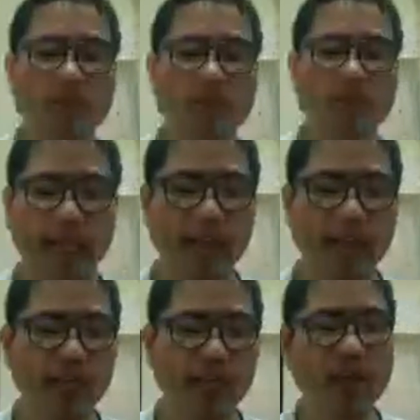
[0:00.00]

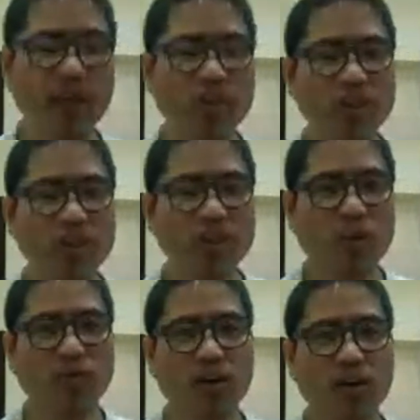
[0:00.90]
okay no more questions
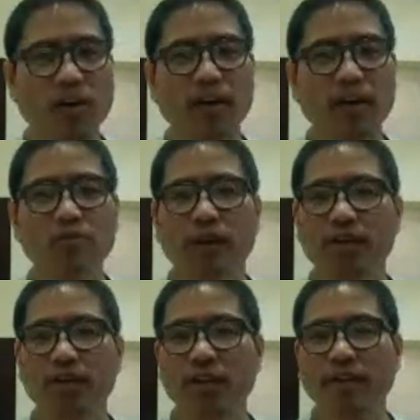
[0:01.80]
so far i have to
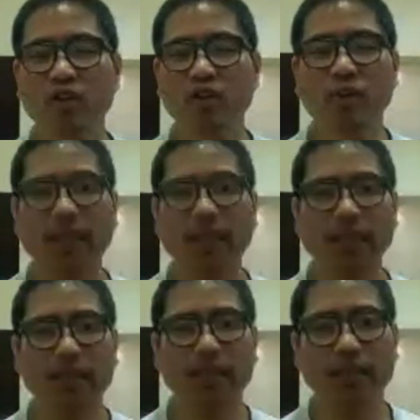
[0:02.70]
end this live
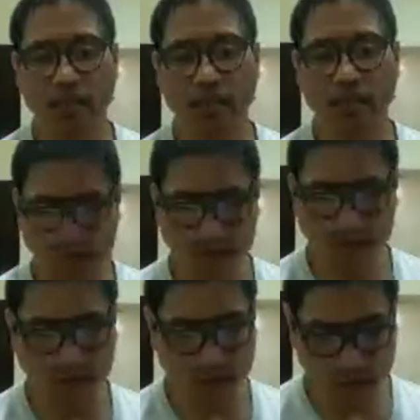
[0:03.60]
streaming
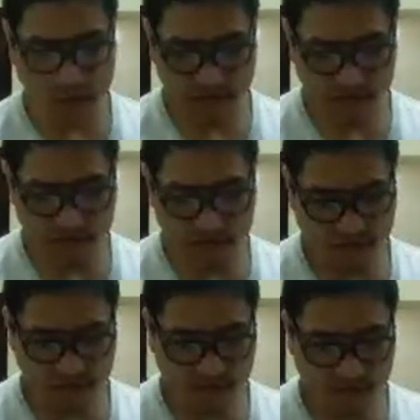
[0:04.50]
okay
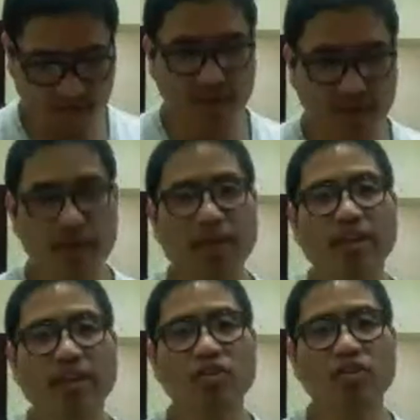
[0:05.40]

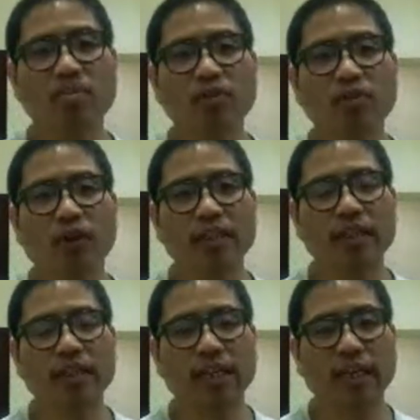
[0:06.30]
thank you so much for
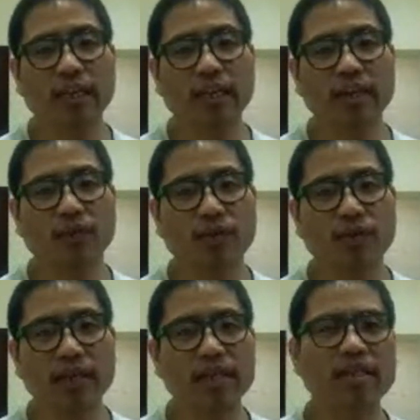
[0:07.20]
listening
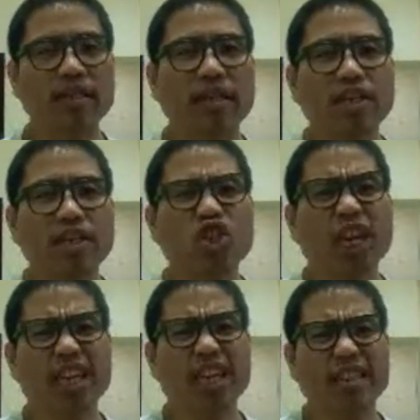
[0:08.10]
for this
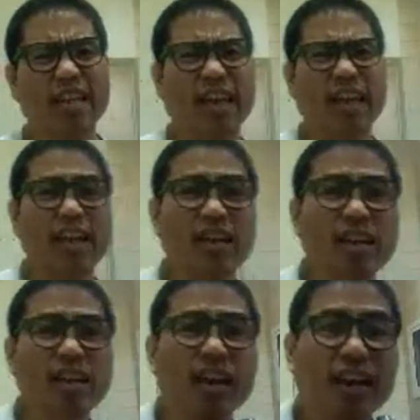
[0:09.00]
shall I
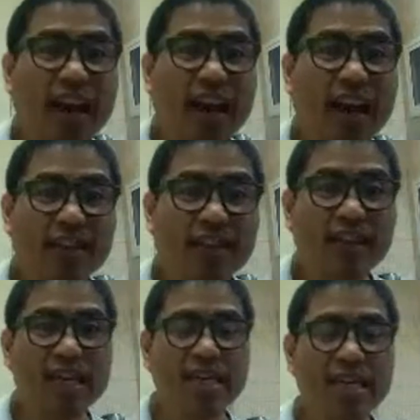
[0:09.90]
say,
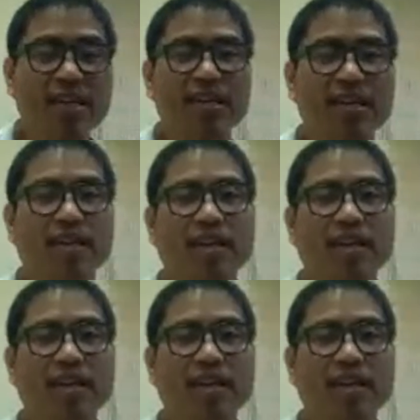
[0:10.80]
lengthy